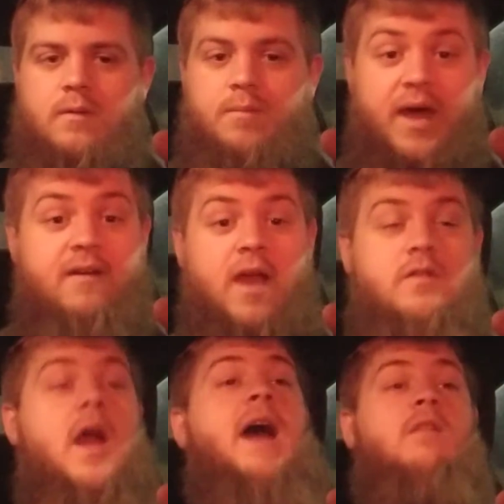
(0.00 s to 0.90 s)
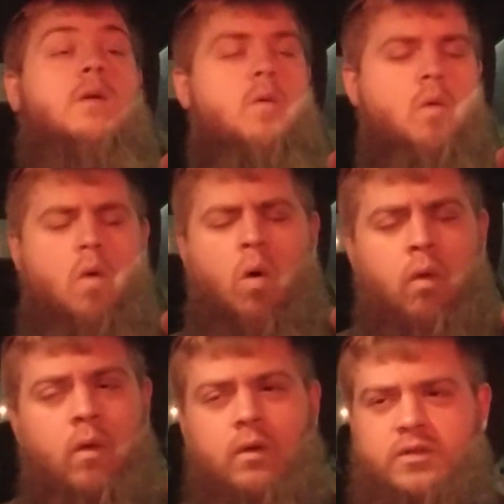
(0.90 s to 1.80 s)
But
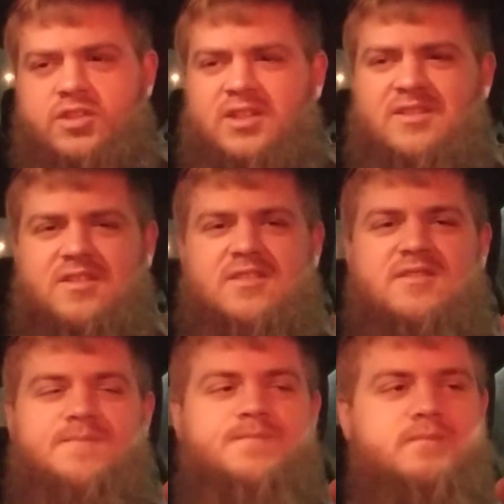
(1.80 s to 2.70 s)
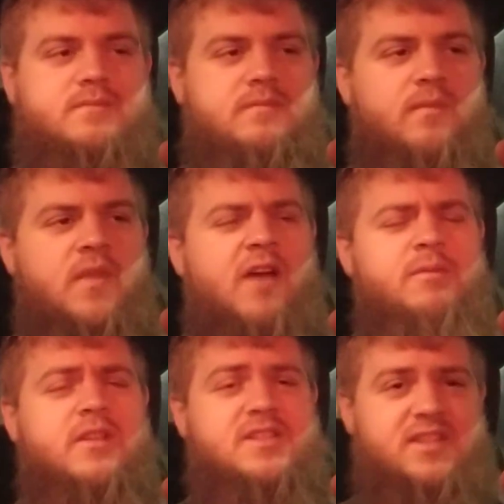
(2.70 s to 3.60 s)
oh Jesus, I've
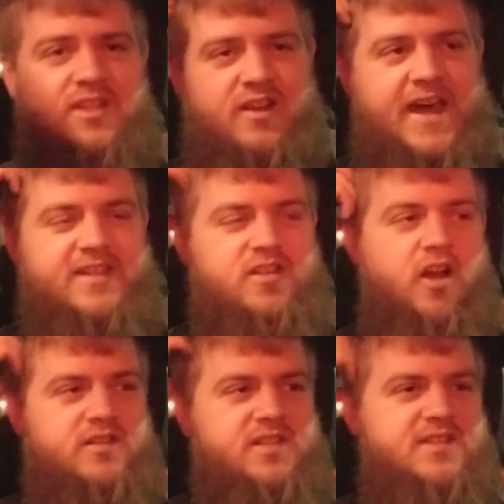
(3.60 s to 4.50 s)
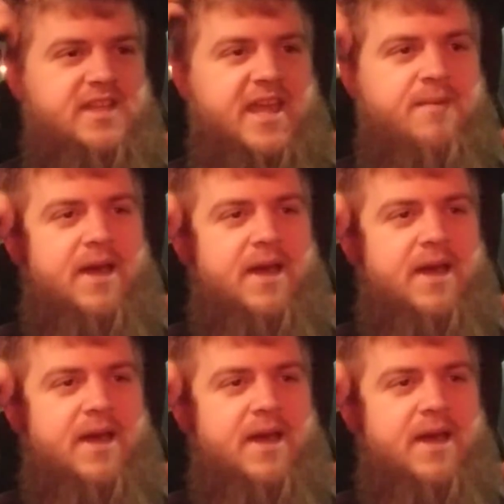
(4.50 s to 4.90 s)
been listening to that song since it came